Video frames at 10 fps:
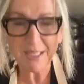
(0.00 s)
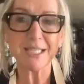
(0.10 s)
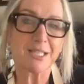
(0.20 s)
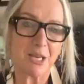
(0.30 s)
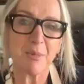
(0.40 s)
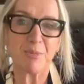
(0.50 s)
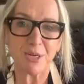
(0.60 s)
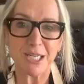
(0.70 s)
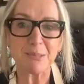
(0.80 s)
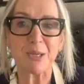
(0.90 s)
This is going to be
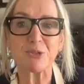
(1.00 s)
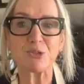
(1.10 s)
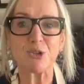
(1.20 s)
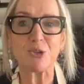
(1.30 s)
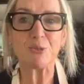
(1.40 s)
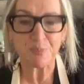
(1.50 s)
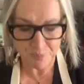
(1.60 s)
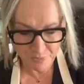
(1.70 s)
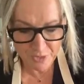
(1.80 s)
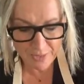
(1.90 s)
pretty special too.
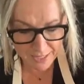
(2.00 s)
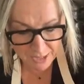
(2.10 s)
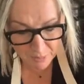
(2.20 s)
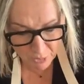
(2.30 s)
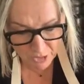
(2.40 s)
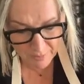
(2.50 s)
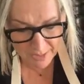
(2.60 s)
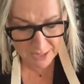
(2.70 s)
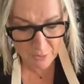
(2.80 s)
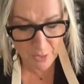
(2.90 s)
So that's the pudding
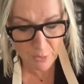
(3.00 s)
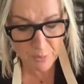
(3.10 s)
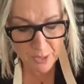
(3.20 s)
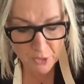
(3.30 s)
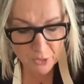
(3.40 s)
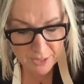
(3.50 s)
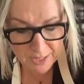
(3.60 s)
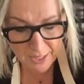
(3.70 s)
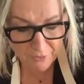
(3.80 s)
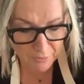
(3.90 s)
mix that we would be
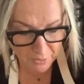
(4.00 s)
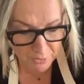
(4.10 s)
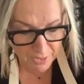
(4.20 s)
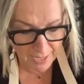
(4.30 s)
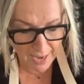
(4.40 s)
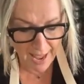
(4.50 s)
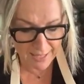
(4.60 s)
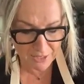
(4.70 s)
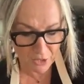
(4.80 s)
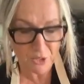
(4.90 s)
using if we could get our
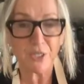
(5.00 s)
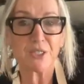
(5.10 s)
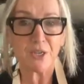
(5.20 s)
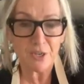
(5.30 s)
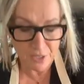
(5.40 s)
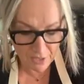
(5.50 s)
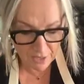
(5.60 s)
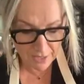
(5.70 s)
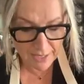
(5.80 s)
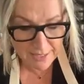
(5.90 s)
hands on it
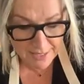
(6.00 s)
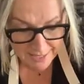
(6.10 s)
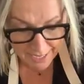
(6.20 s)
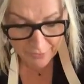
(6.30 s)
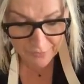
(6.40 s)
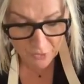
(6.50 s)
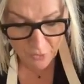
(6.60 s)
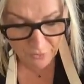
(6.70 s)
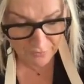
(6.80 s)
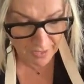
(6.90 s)
instead of the
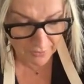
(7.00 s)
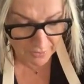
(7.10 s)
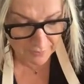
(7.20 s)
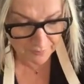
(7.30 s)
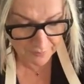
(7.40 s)
corn flour.